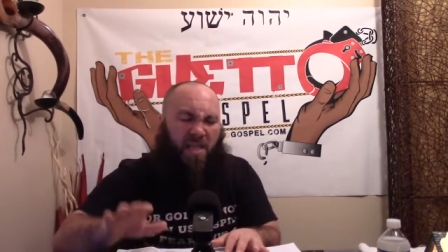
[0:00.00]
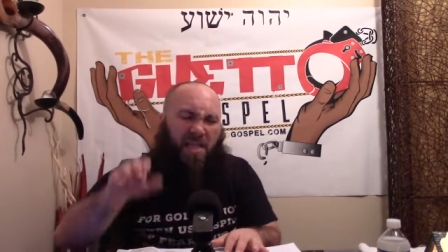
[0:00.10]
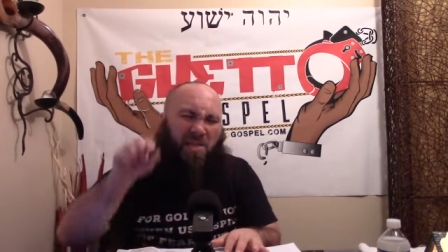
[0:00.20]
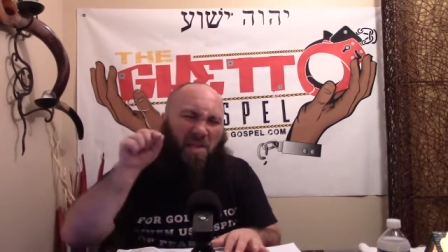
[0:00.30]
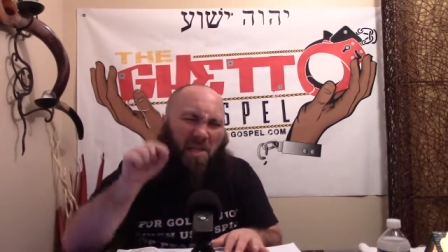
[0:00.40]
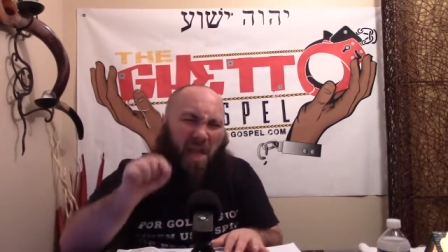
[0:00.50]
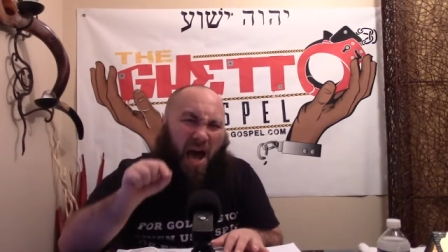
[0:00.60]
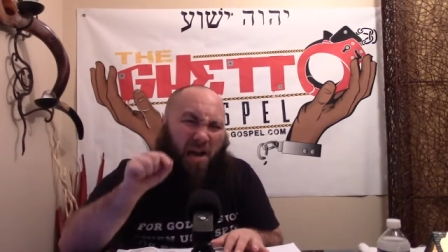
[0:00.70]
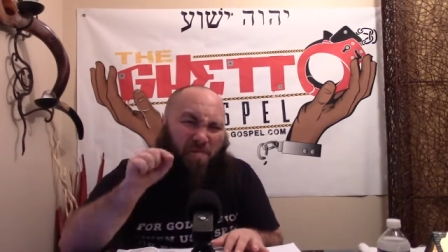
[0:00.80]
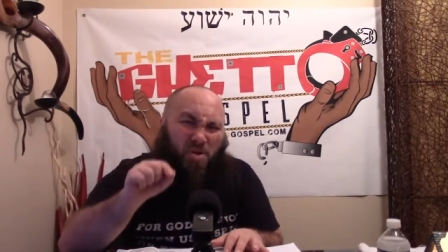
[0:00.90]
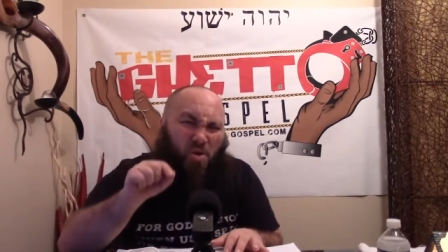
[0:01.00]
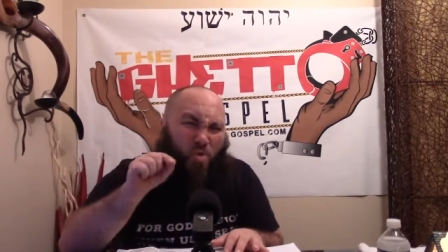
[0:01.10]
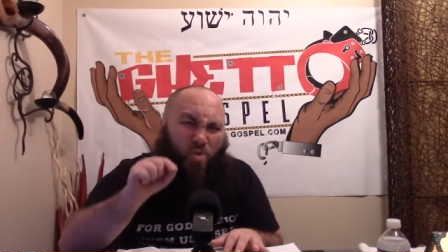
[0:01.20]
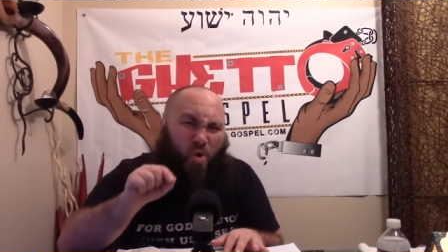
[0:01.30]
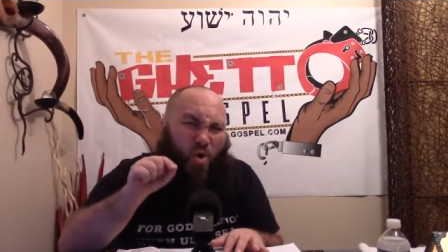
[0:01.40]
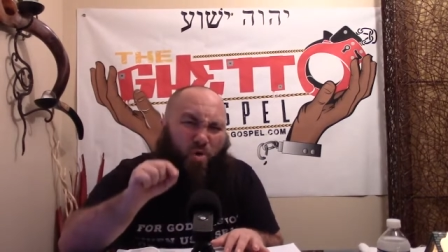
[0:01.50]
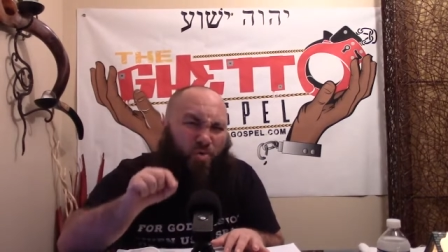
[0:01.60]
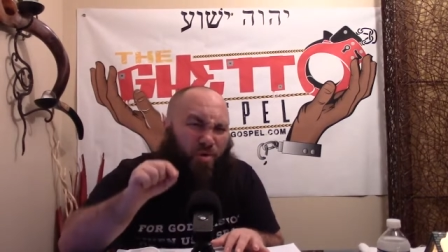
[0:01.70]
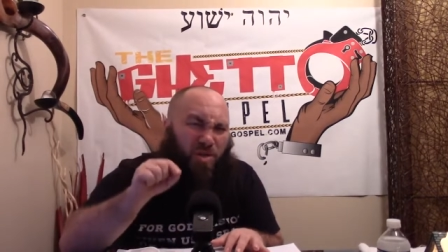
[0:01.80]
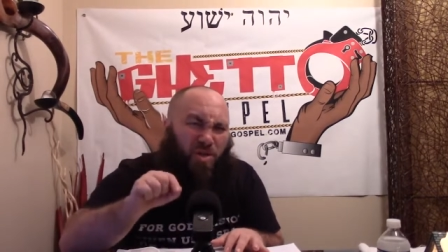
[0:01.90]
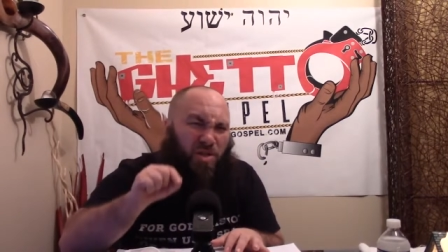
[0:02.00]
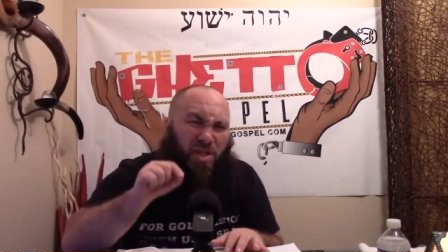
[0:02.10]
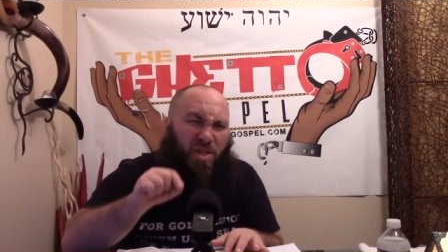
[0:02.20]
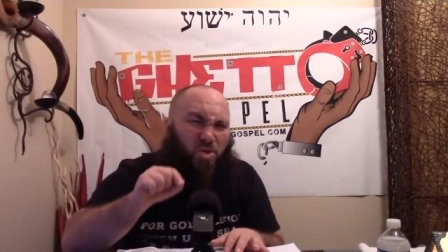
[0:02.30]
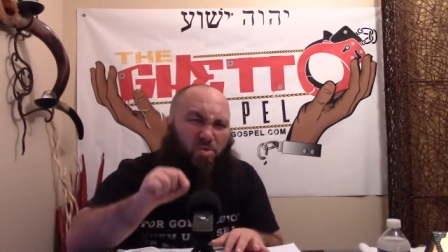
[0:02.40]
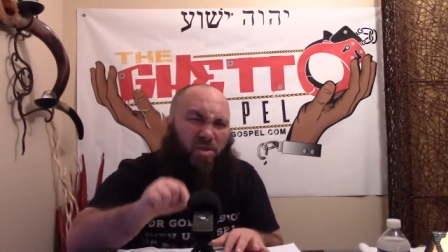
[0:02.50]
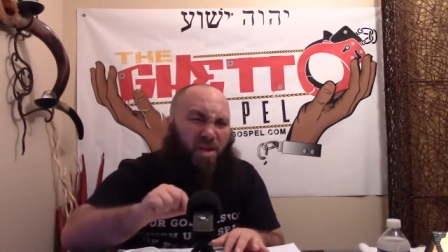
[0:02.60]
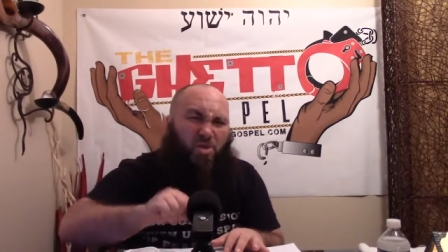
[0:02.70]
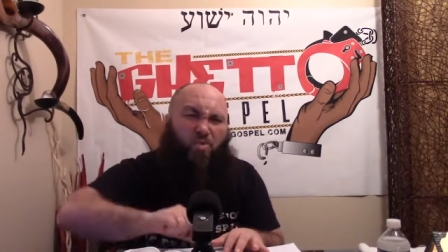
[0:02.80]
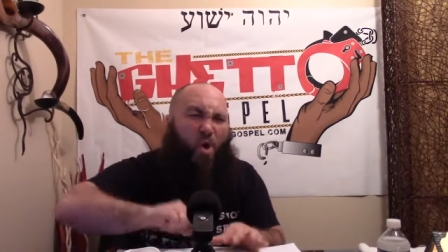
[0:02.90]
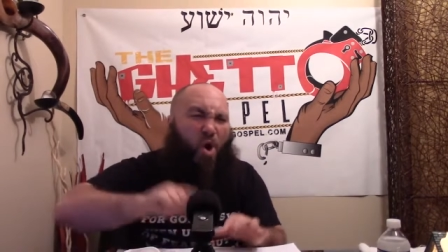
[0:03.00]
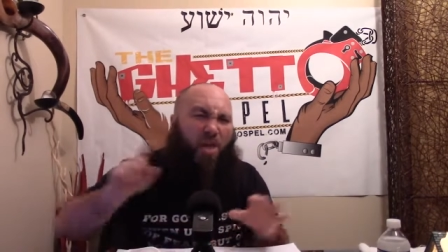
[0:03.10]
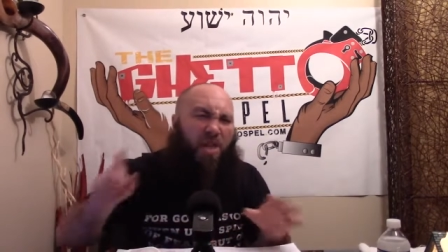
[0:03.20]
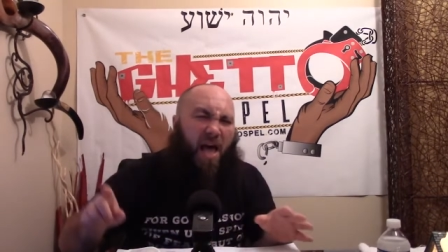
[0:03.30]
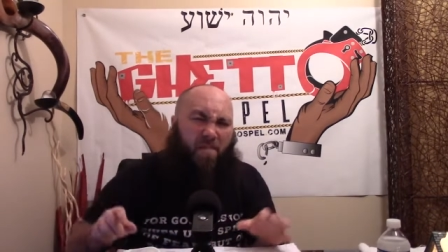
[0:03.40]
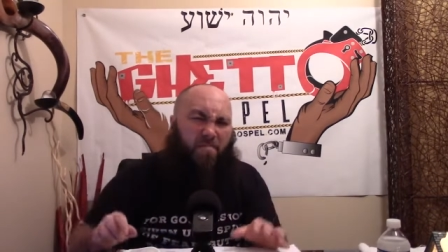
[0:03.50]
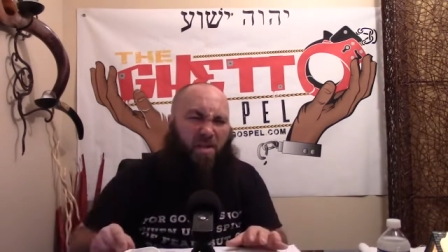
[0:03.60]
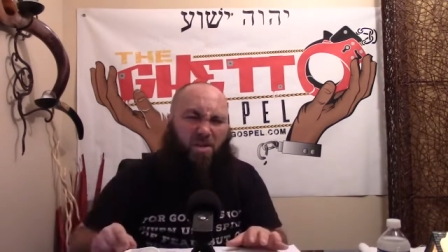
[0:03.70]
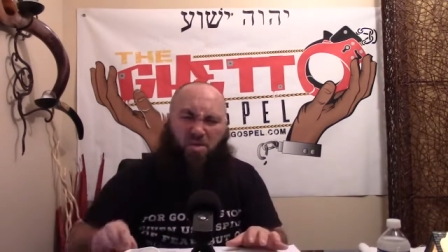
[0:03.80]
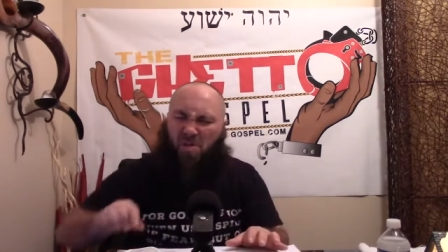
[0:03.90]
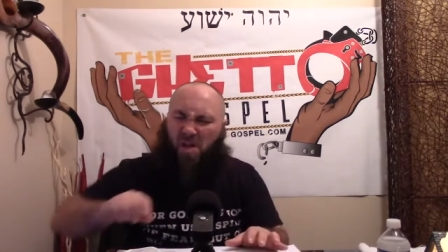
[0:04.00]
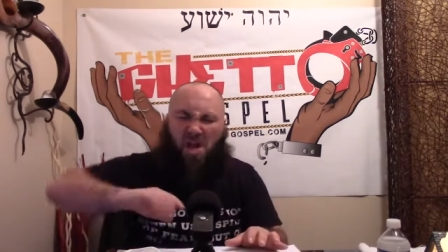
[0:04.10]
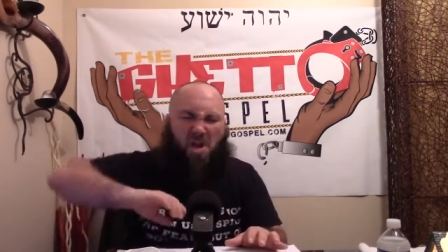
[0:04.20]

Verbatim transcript: There's a lot of so-called Christian teachers that do online ministry,